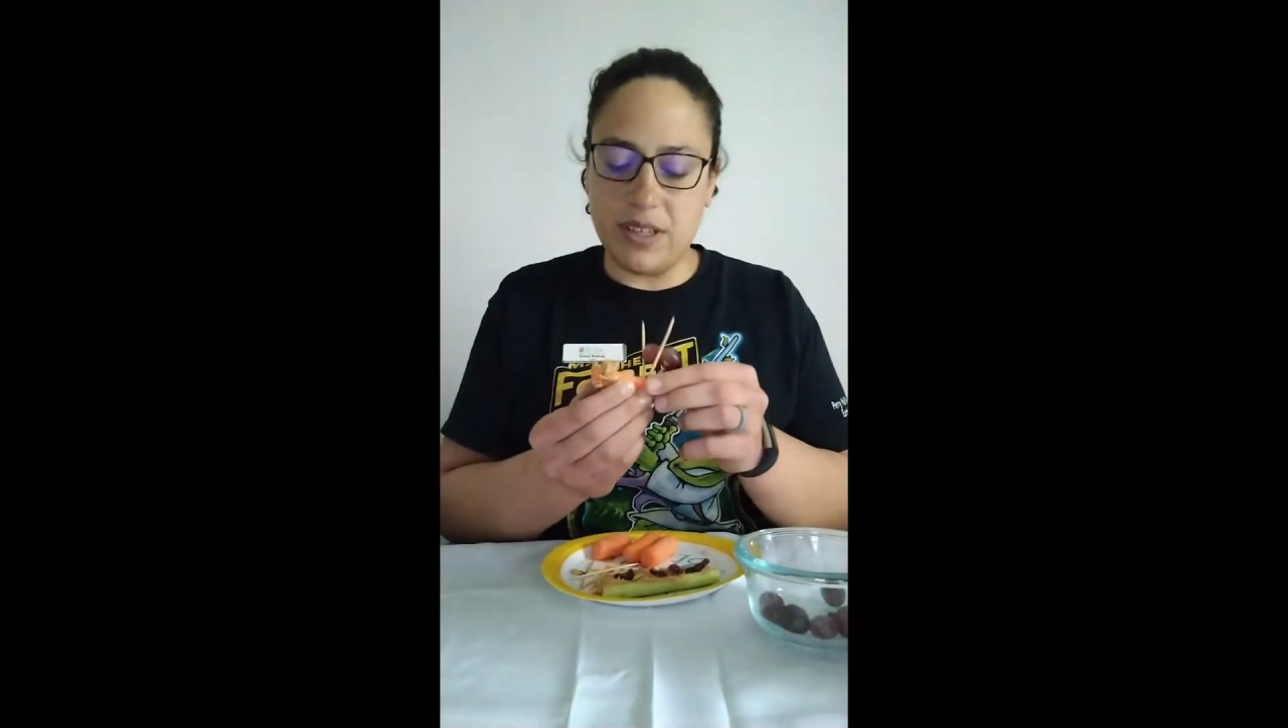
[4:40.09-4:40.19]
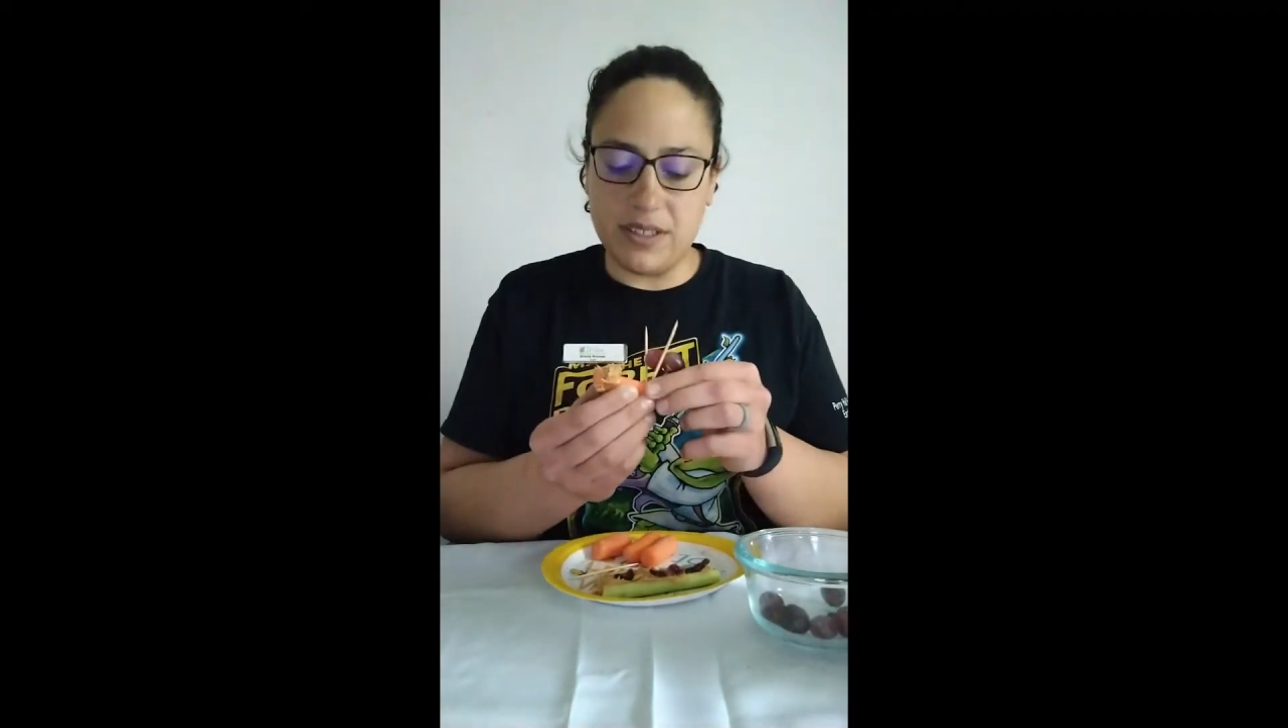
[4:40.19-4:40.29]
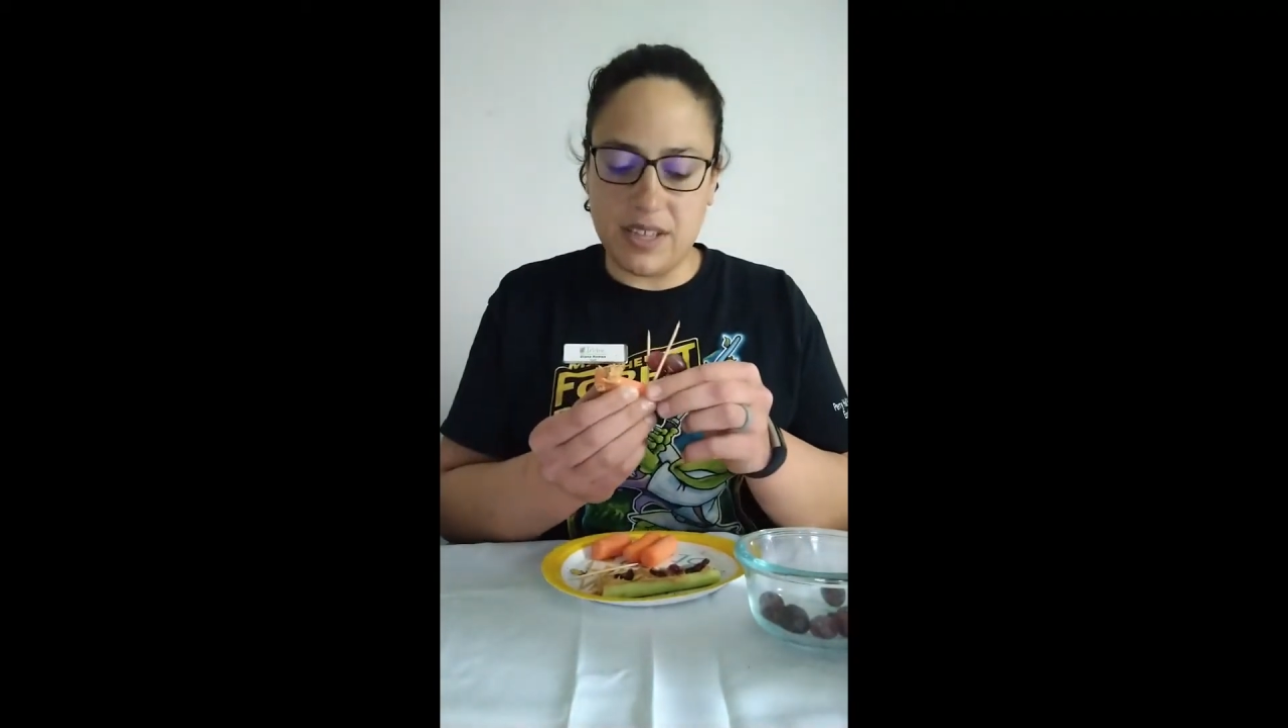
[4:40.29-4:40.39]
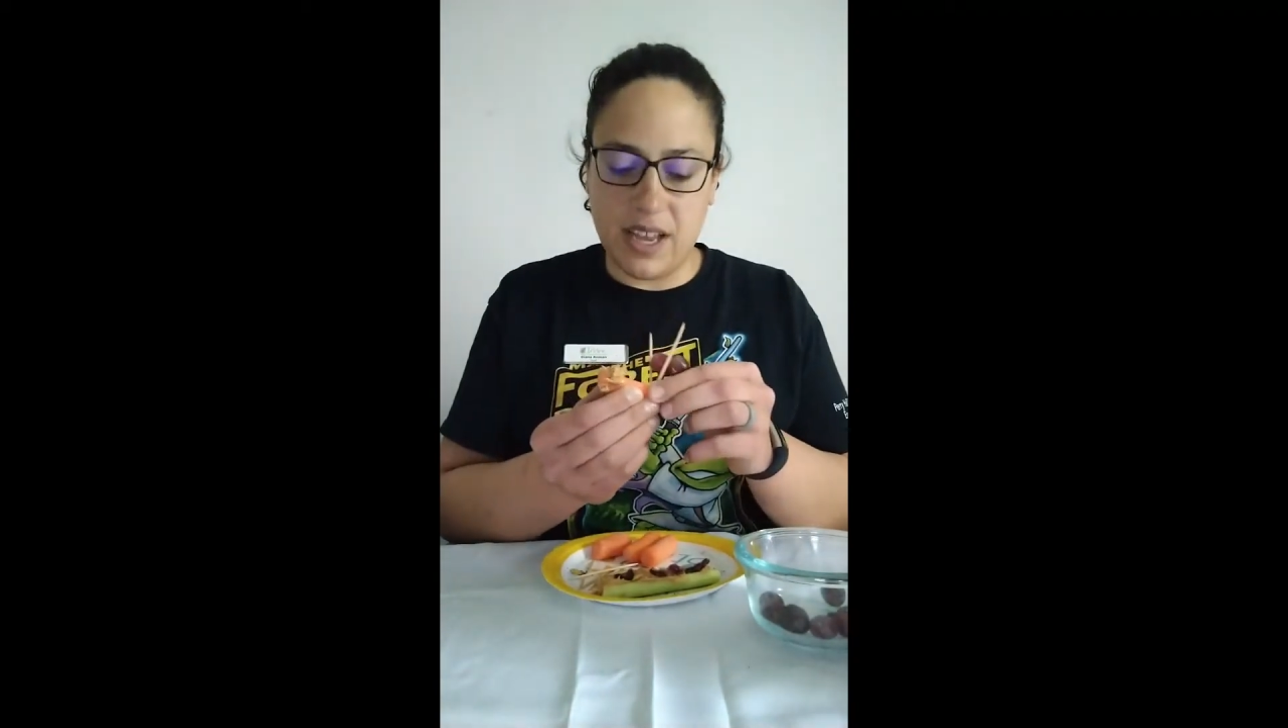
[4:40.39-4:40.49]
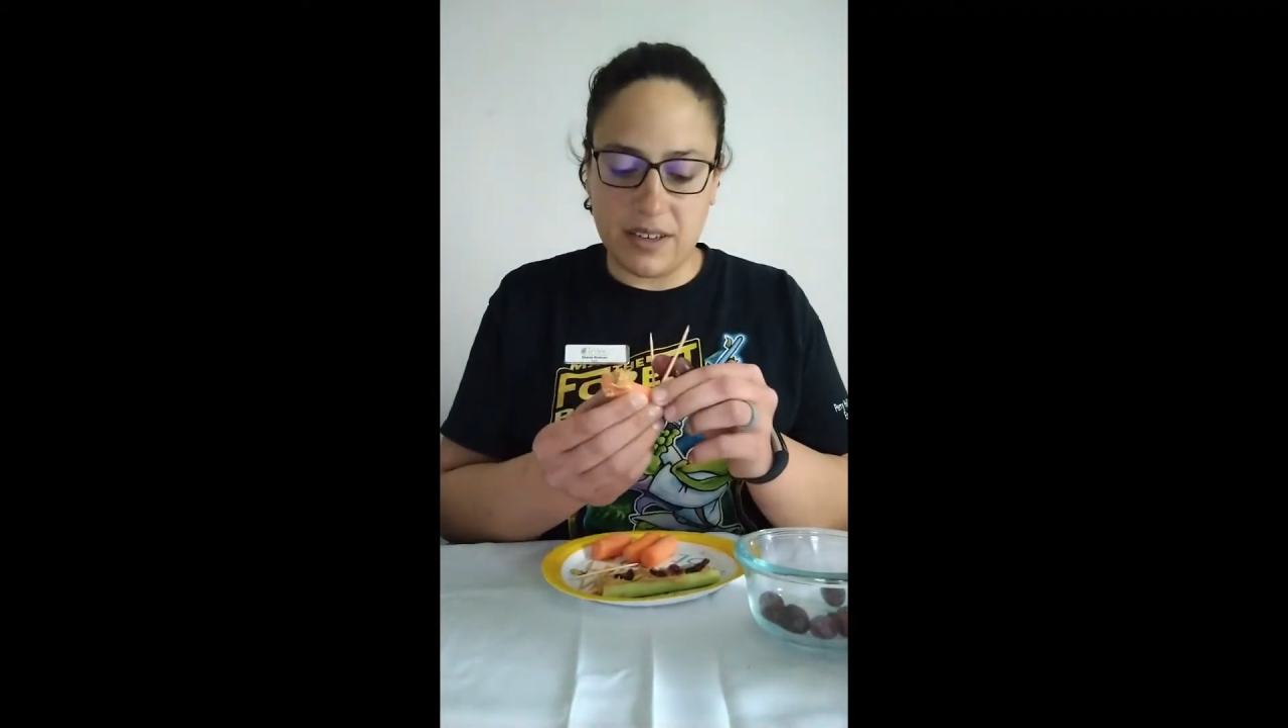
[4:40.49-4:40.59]

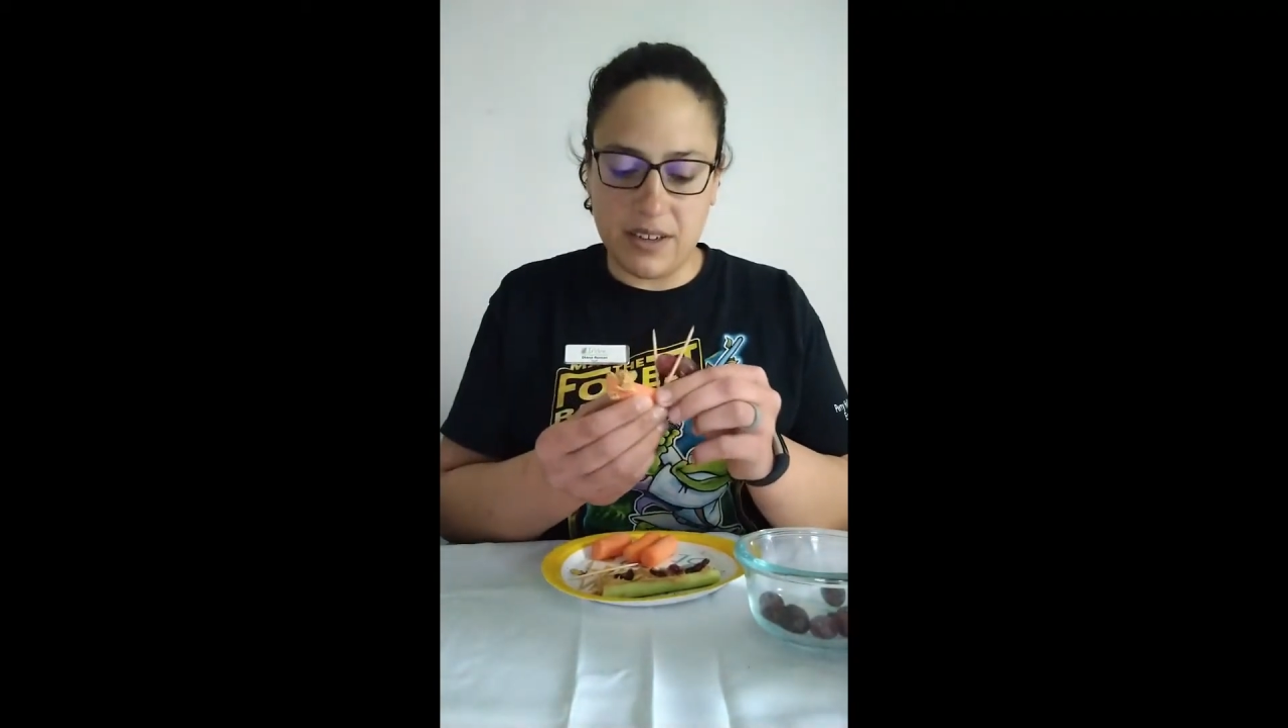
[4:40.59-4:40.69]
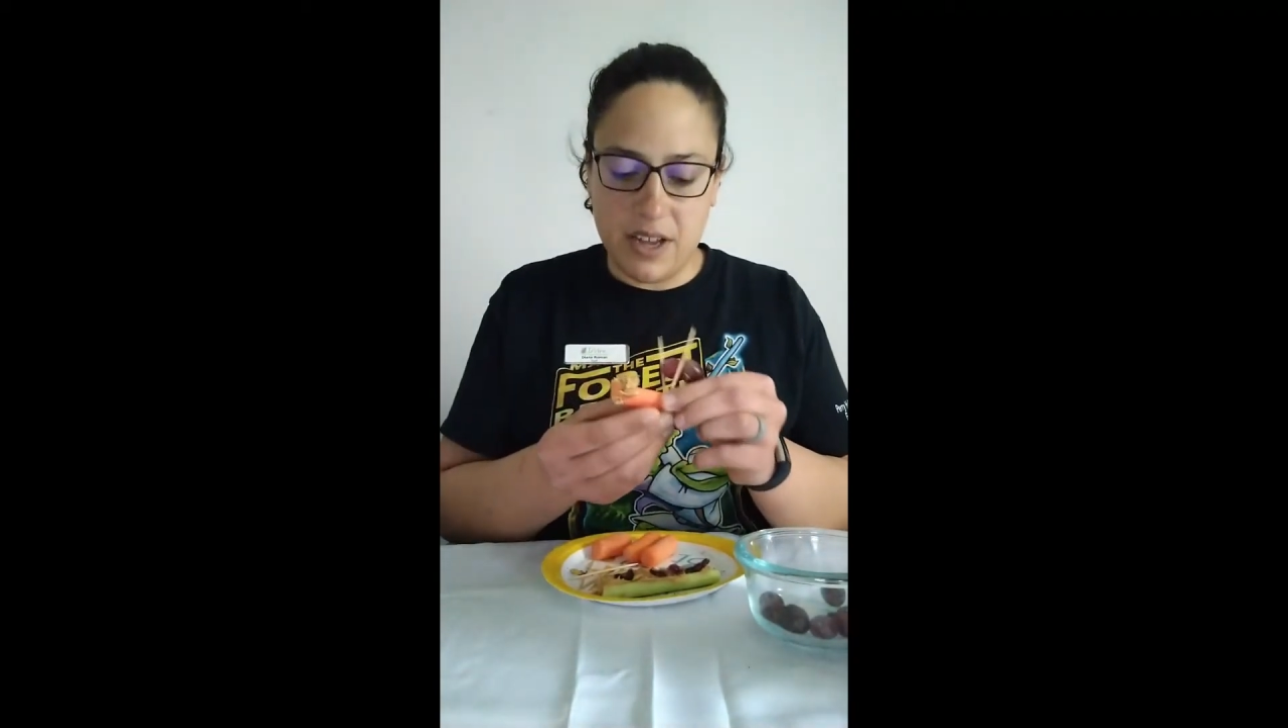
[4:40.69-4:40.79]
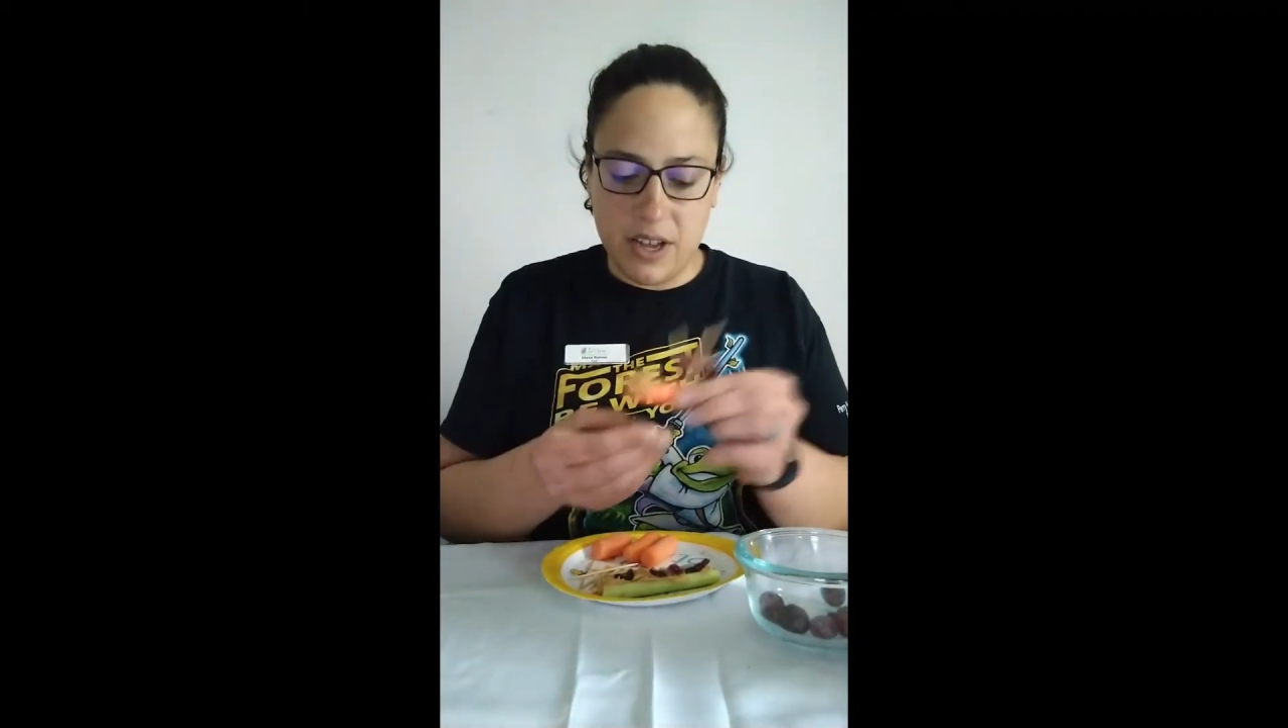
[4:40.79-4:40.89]
insect.